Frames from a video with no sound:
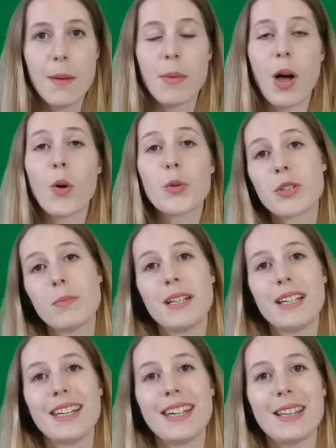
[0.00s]
But
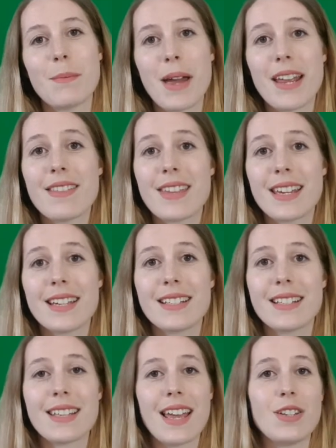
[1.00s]
ultimately, the main thing
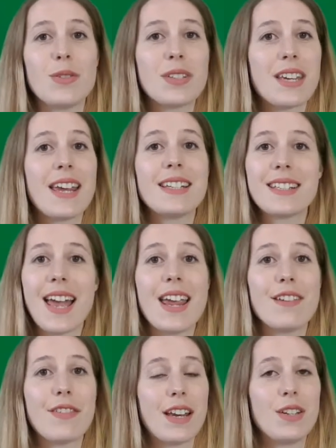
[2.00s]
is that you stay
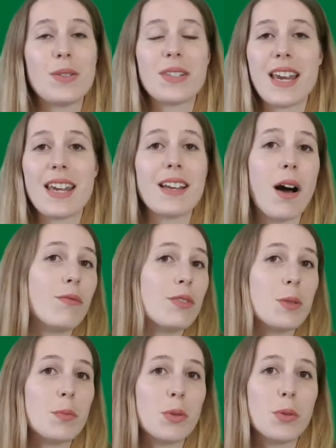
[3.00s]
safe and you stay
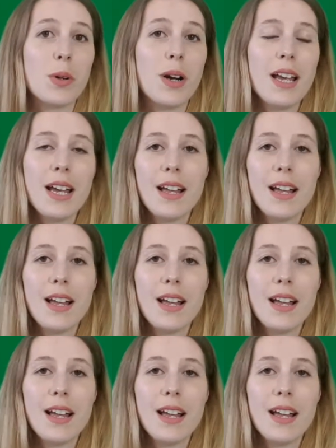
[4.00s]
comfortable.